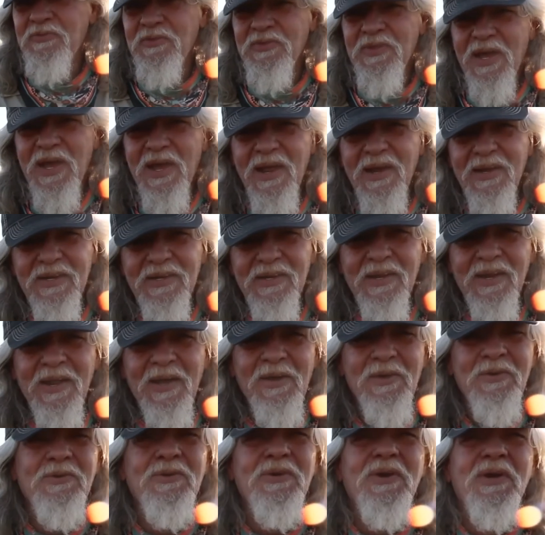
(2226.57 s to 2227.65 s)
that," you know.
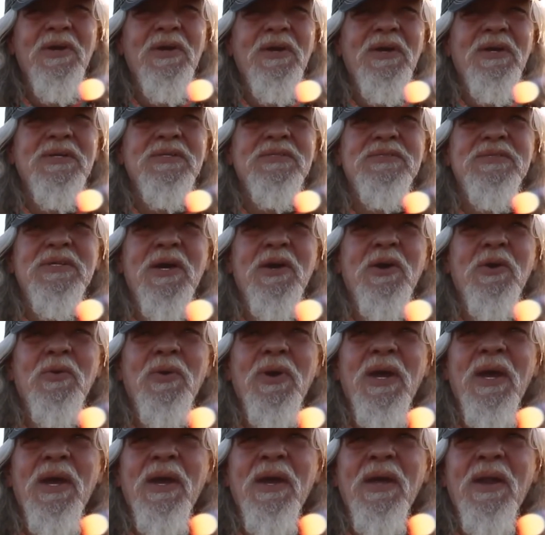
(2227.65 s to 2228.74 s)
So,
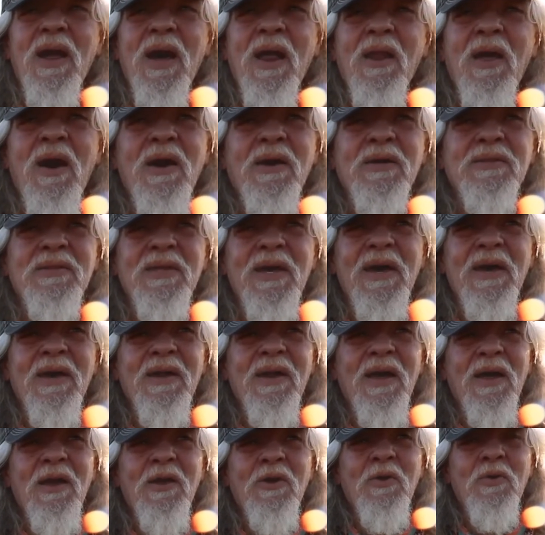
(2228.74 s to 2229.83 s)
and I like that.
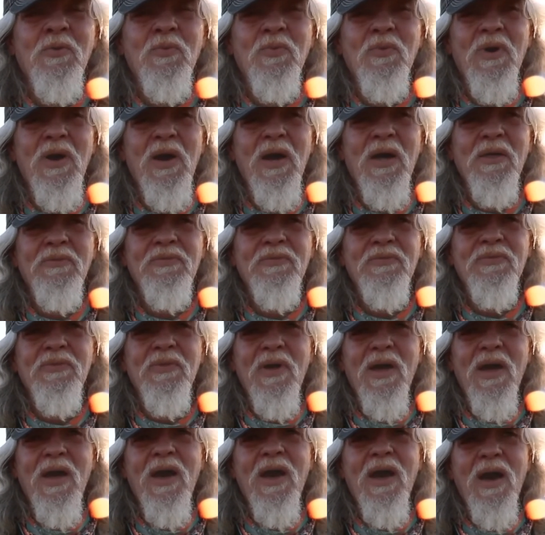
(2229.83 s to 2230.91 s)
I
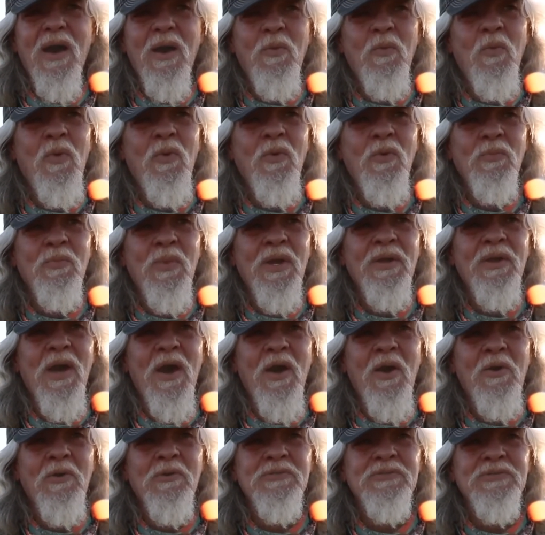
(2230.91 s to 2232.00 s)
want my
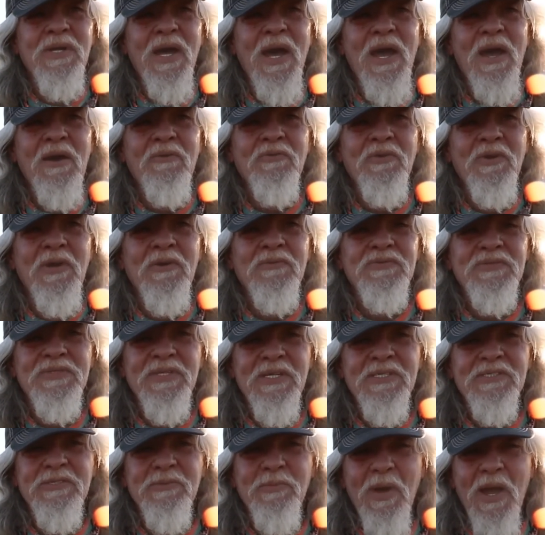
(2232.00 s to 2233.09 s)
dogs to have enough
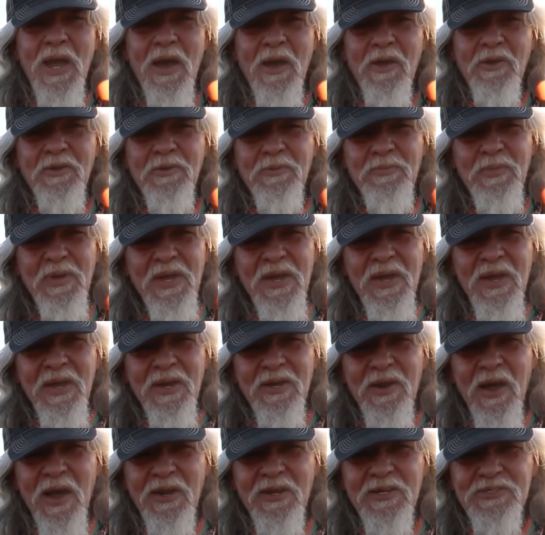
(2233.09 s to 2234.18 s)
sense about them
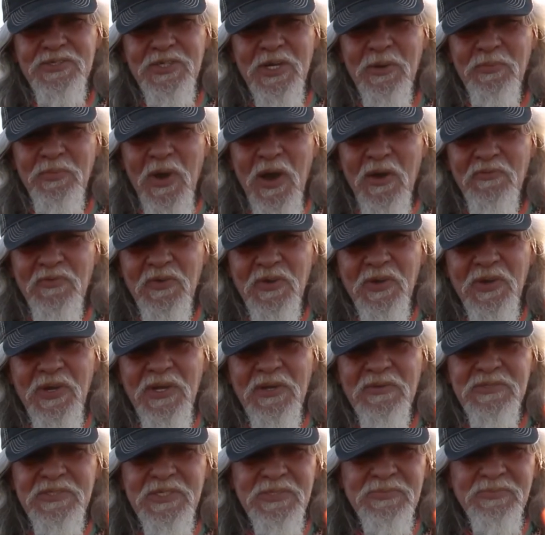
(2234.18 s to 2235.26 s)
not to jump off a
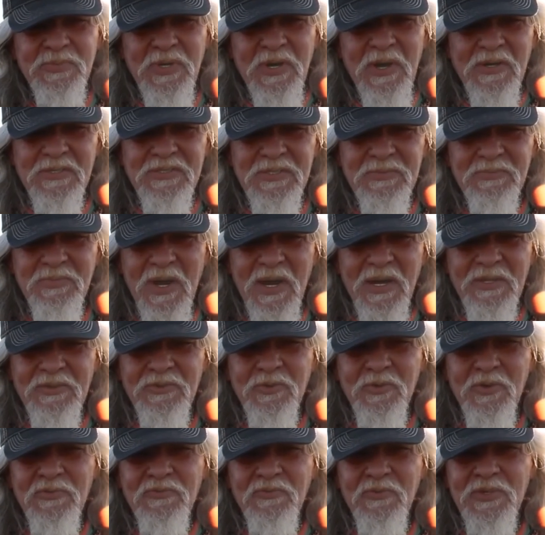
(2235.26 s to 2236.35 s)
cliff just because somebody
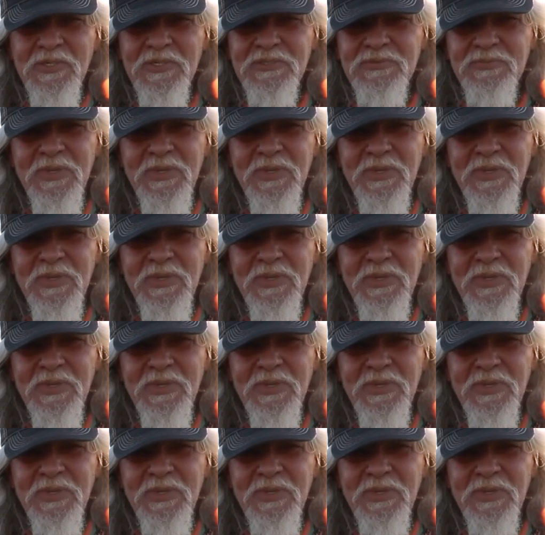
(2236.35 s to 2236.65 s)
threw a frisbee.